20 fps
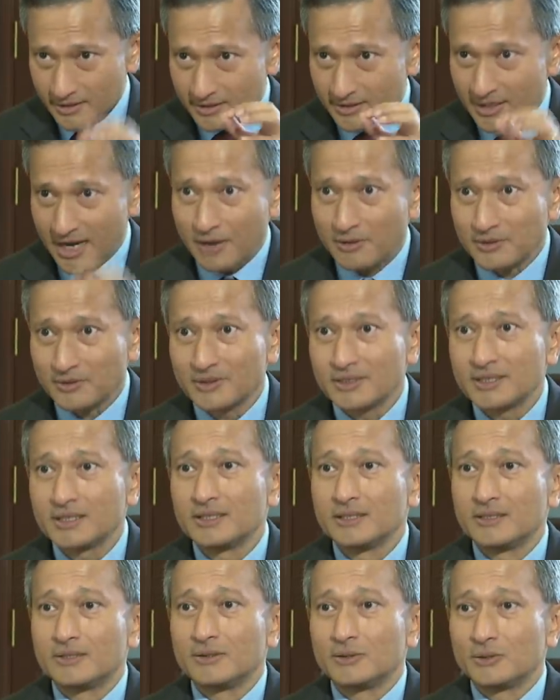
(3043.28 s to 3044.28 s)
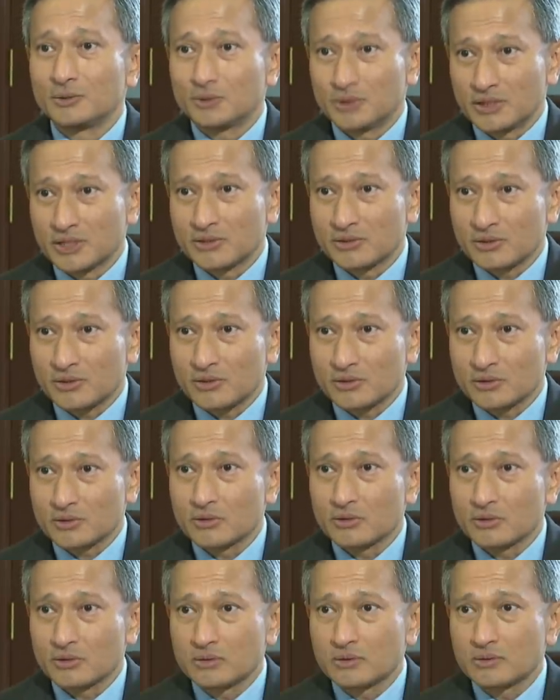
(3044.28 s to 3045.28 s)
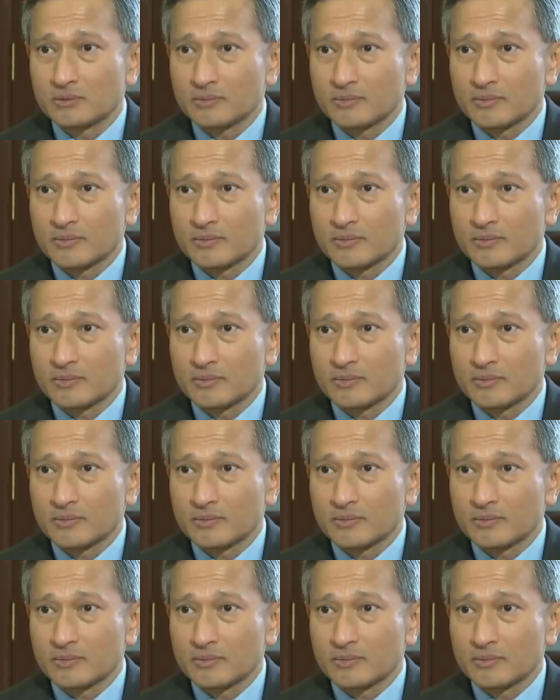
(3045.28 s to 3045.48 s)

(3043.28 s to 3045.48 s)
down to the source code,